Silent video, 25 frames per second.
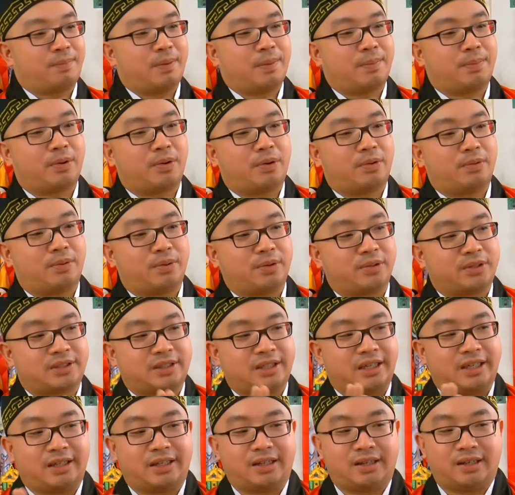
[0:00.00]
people will
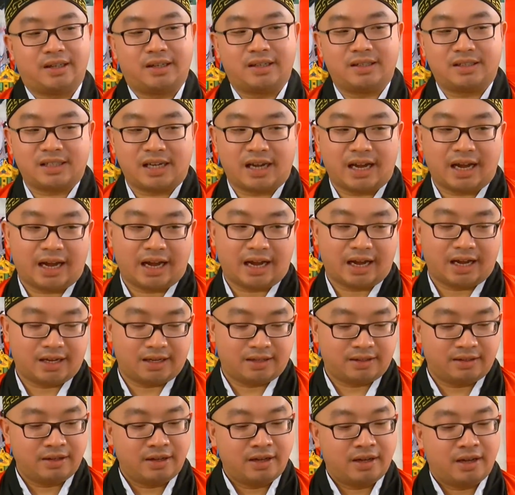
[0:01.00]
see these
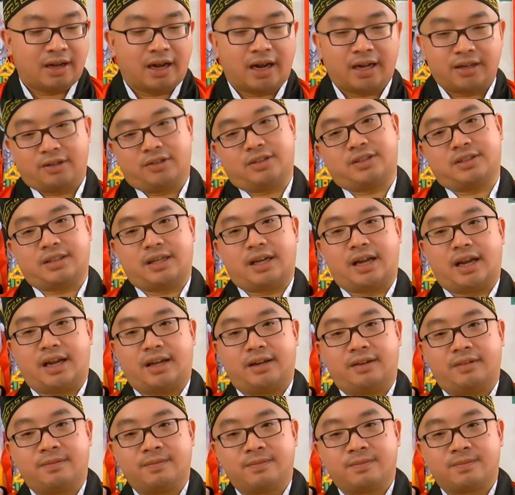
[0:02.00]
and
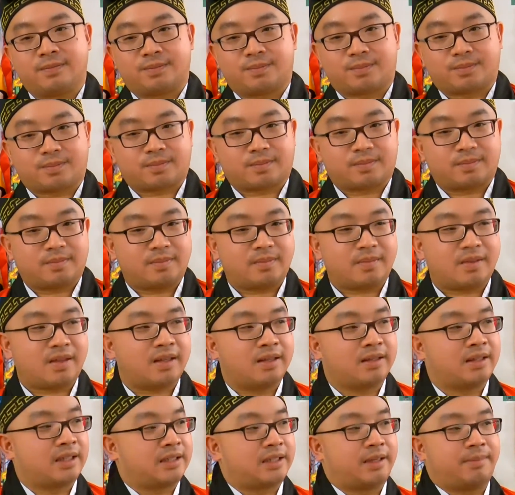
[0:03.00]
understand
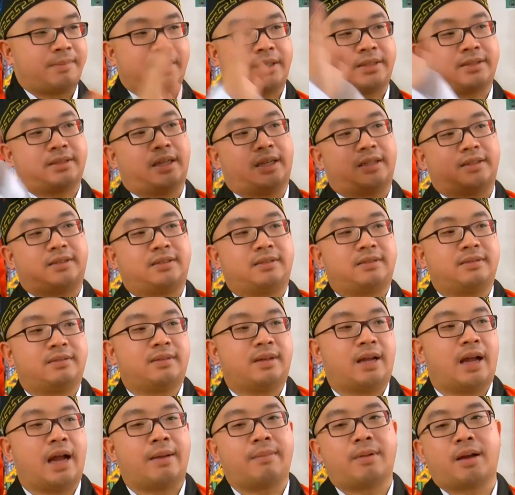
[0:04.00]
it doesn't make sense.
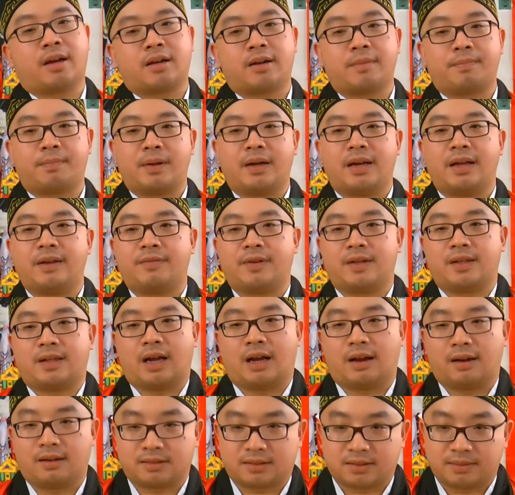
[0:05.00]
I'm not going to believe in
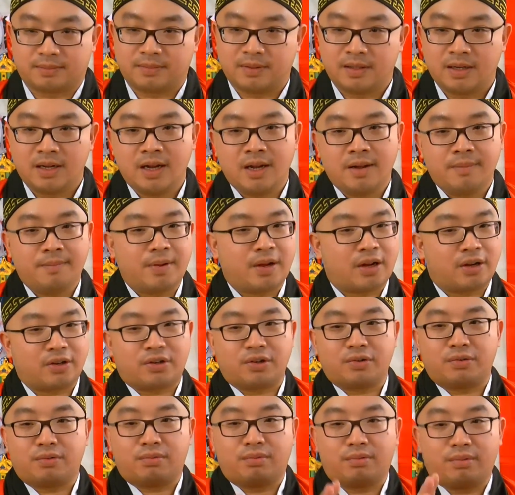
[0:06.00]
Taoism because
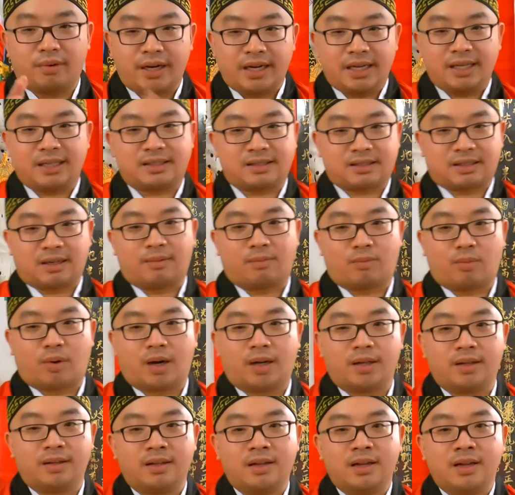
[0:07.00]
you read
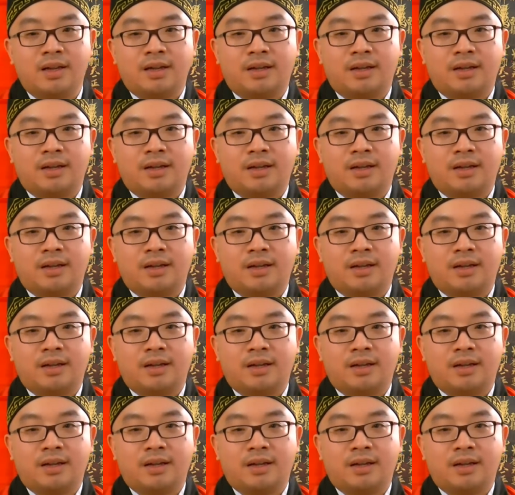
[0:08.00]
someone's